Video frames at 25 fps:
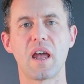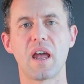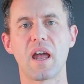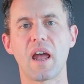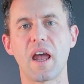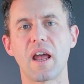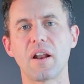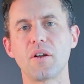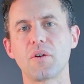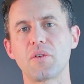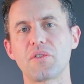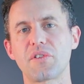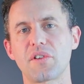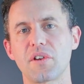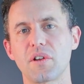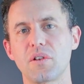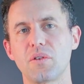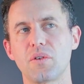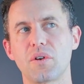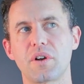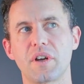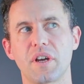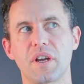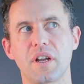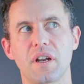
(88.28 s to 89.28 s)
and also
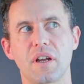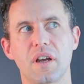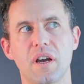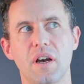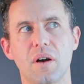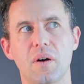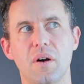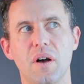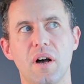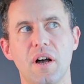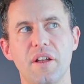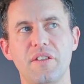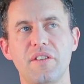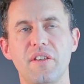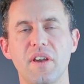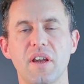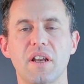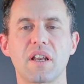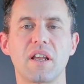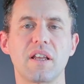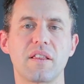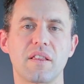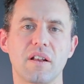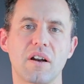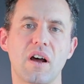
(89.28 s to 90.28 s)
look at a
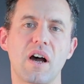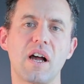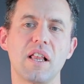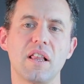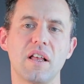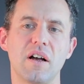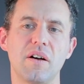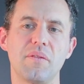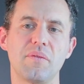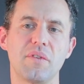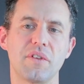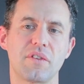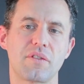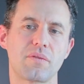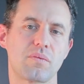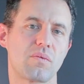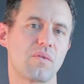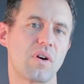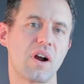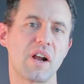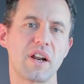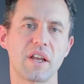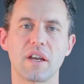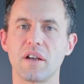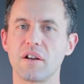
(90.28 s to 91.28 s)
technique that I love, that's
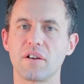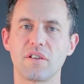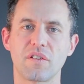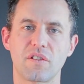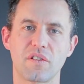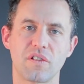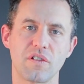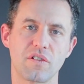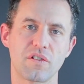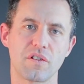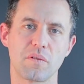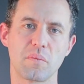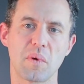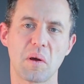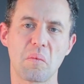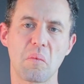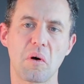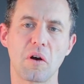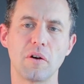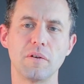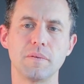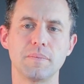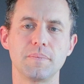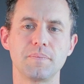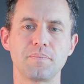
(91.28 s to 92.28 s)
writing a decision
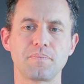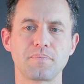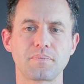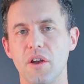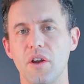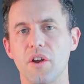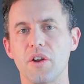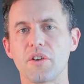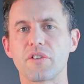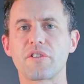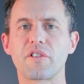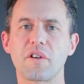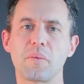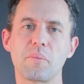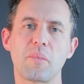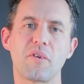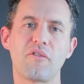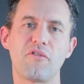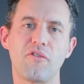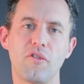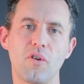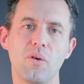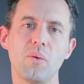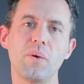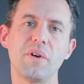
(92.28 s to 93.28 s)
memo. So
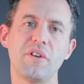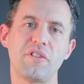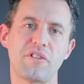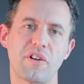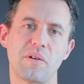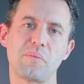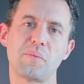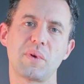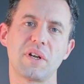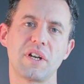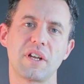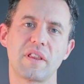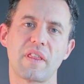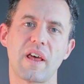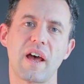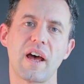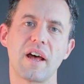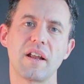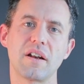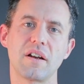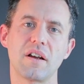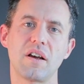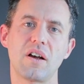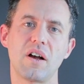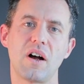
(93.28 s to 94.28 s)
before we jump into
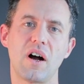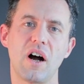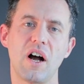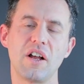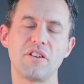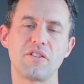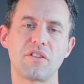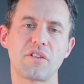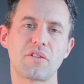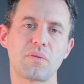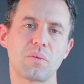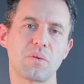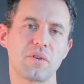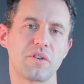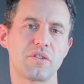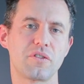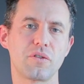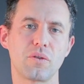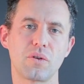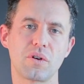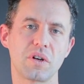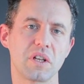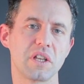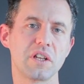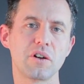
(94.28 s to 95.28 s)
that, I just want to
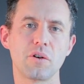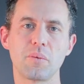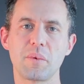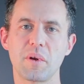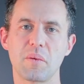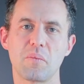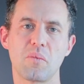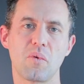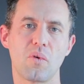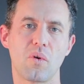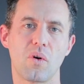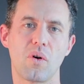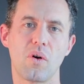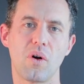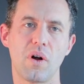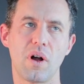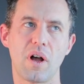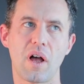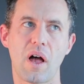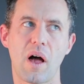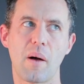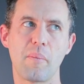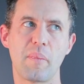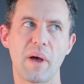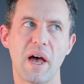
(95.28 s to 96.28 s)
talk a little bit
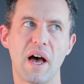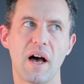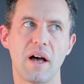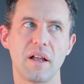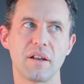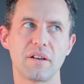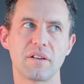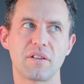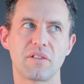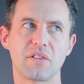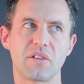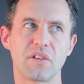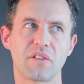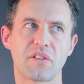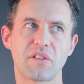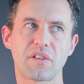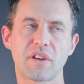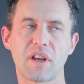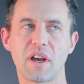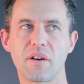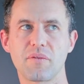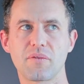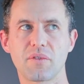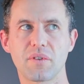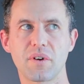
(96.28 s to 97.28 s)
more about
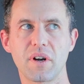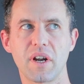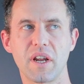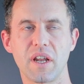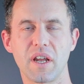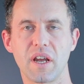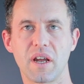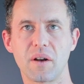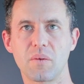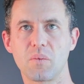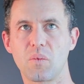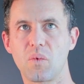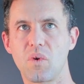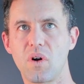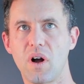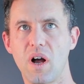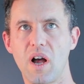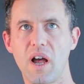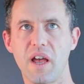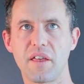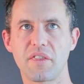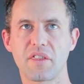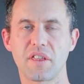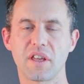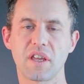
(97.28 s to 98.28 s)
discovery and
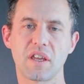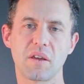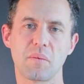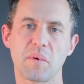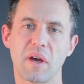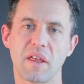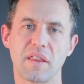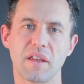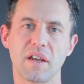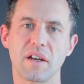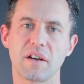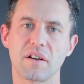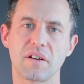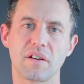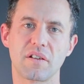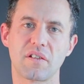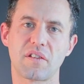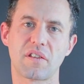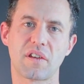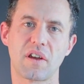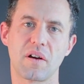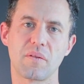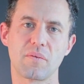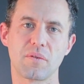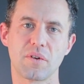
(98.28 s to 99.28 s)
why thinking about the end of
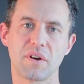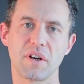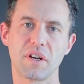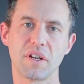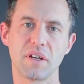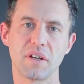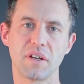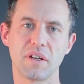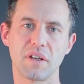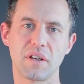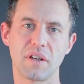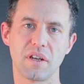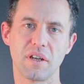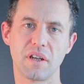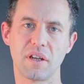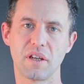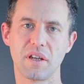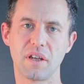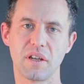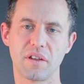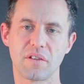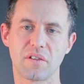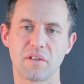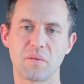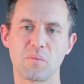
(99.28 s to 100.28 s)
discovery
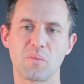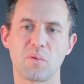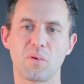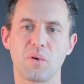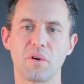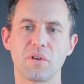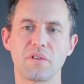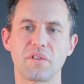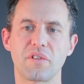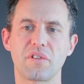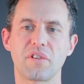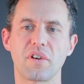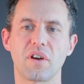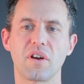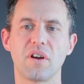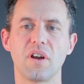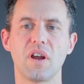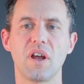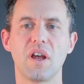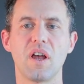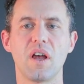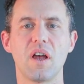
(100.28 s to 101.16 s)
is important. So